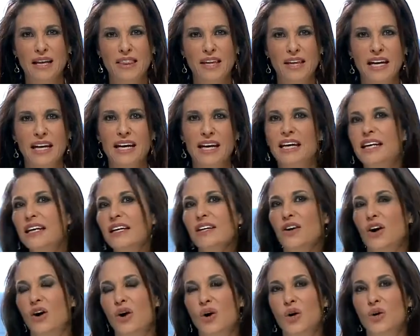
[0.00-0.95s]
the
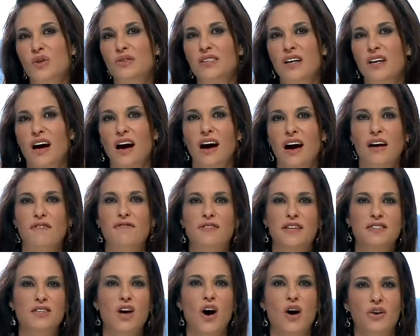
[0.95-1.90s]
hidden codes of
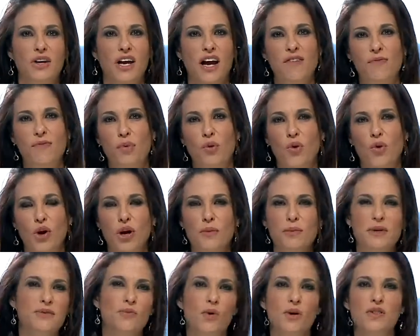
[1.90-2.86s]
this holiday of
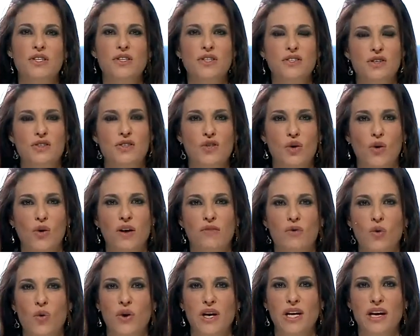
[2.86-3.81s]
Purim. It's more than just a story
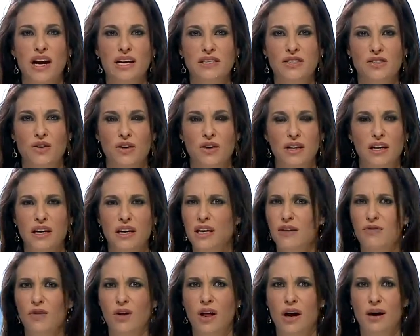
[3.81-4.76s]
of Queen Esther and the
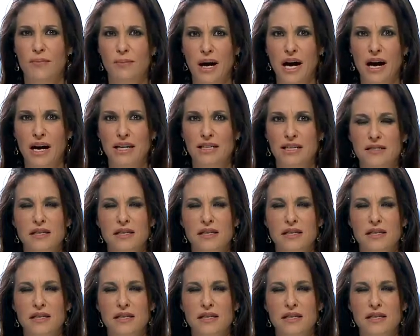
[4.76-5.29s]
evil Haman.